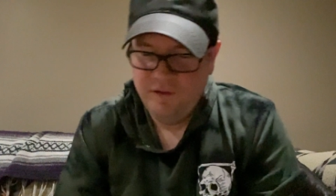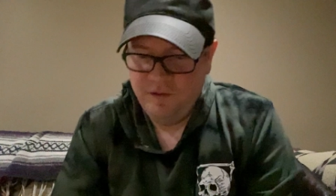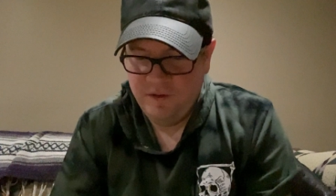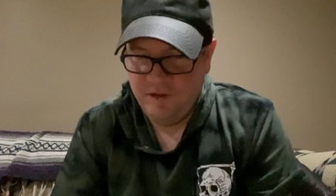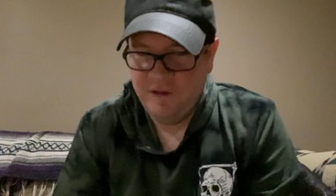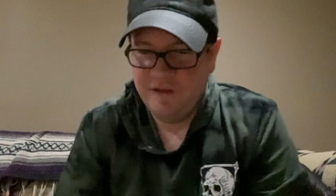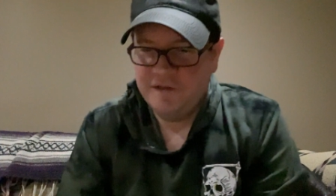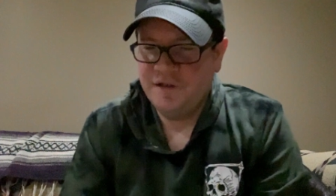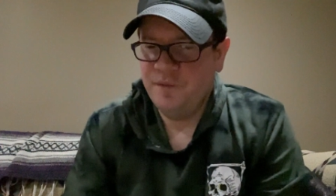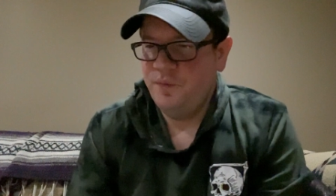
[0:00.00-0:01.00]
Uh,
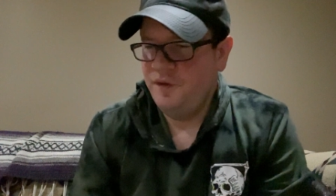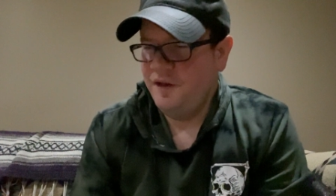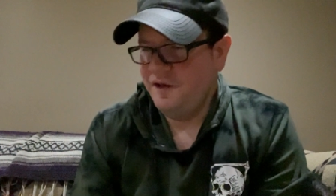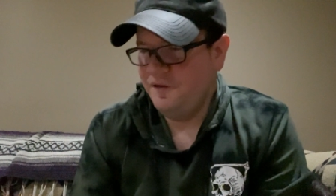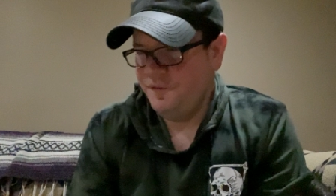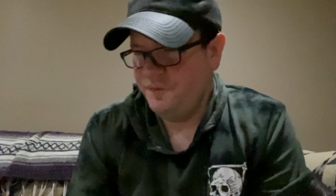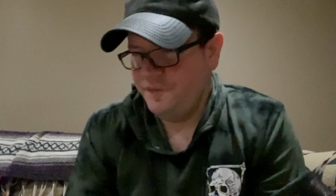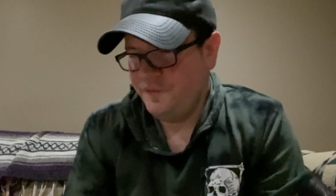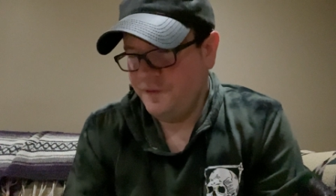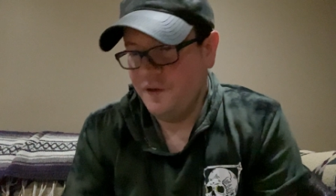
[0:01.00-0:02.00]
next up, we have
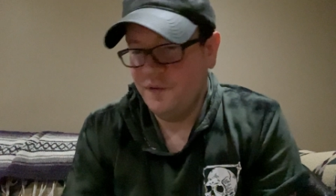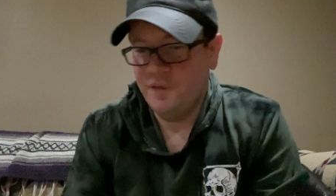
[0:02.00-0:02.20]
another